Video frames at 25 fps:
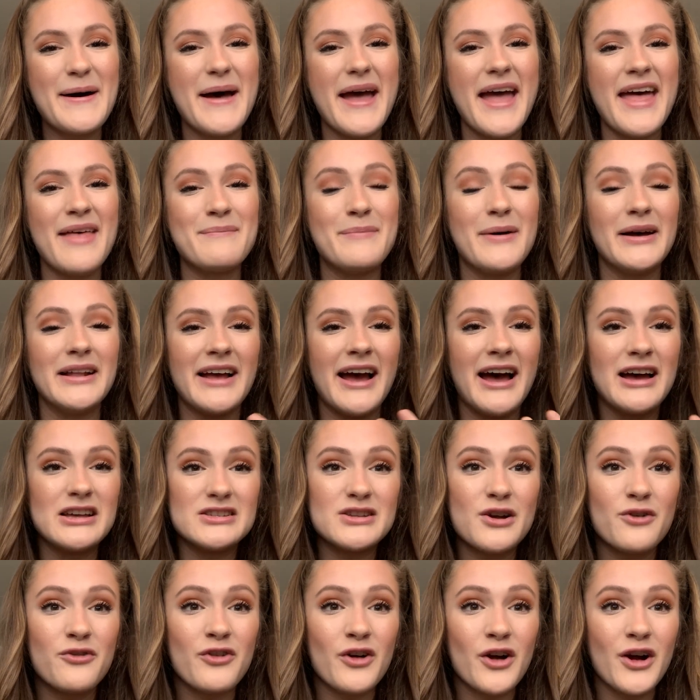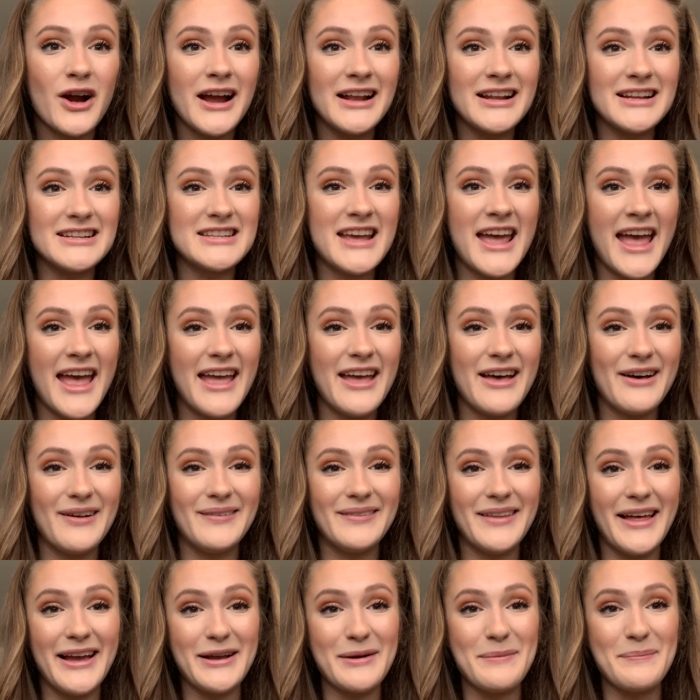but it has fur and a tail
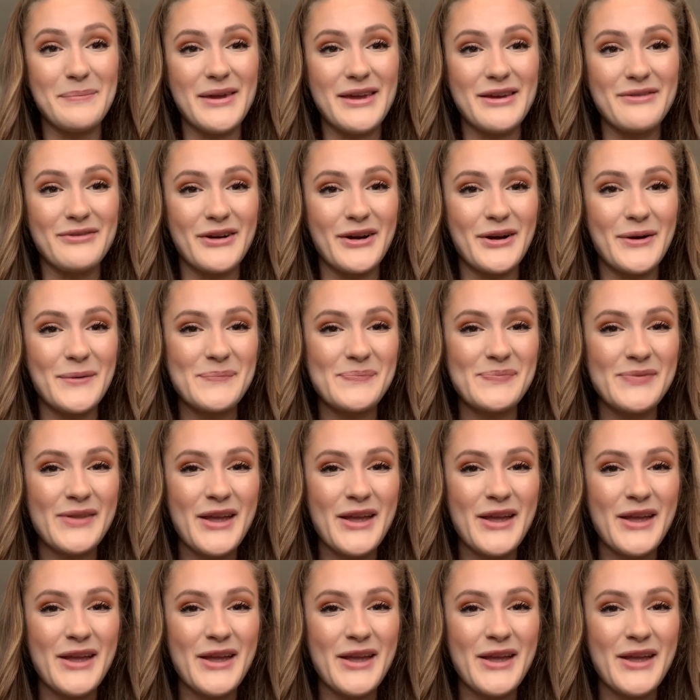like a beaver.